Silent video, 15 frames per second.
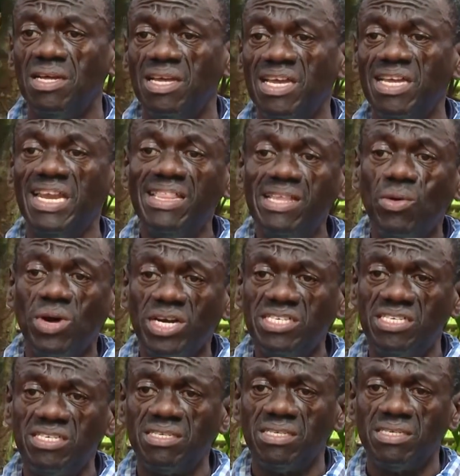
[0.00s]
In other
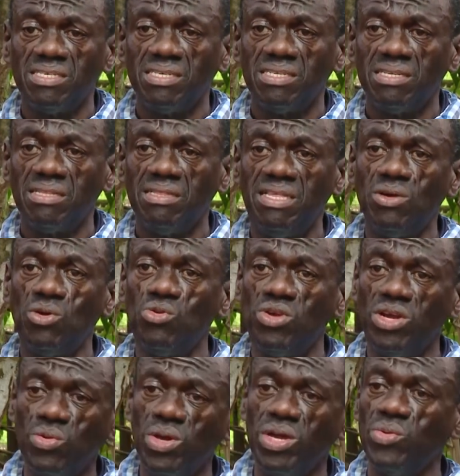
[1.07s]
words, the only
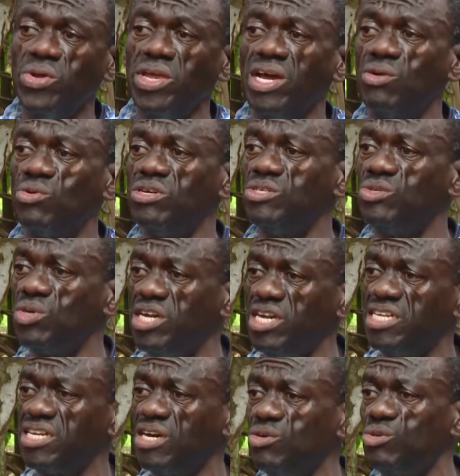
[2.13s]
way we are going to
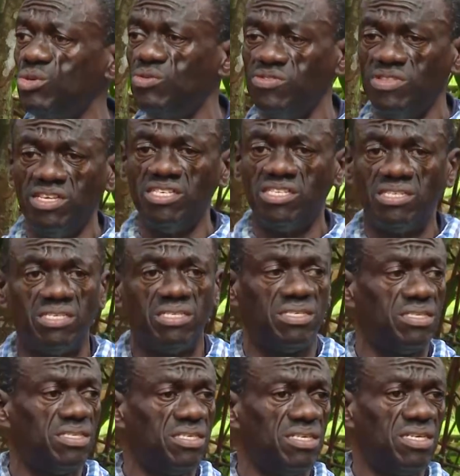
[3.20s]
get out of this
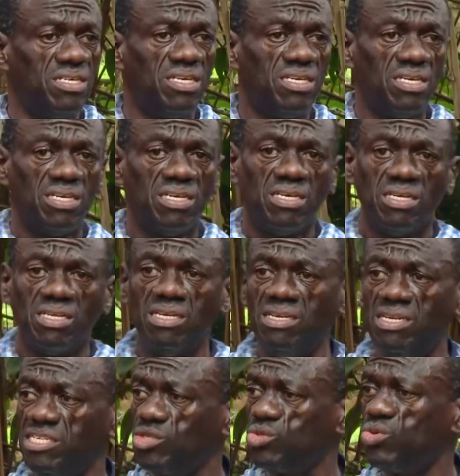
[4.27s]

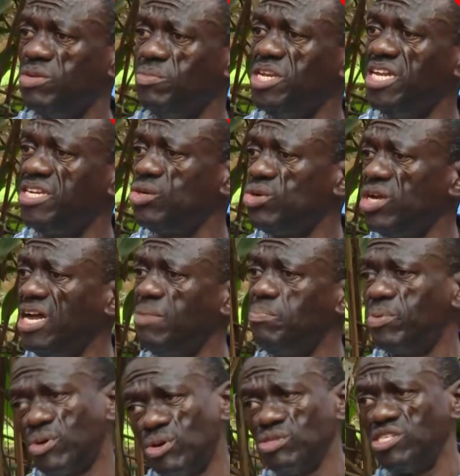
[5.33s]
discriminatory
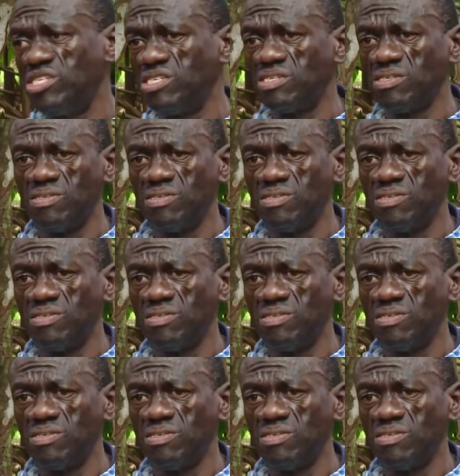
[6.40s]
approach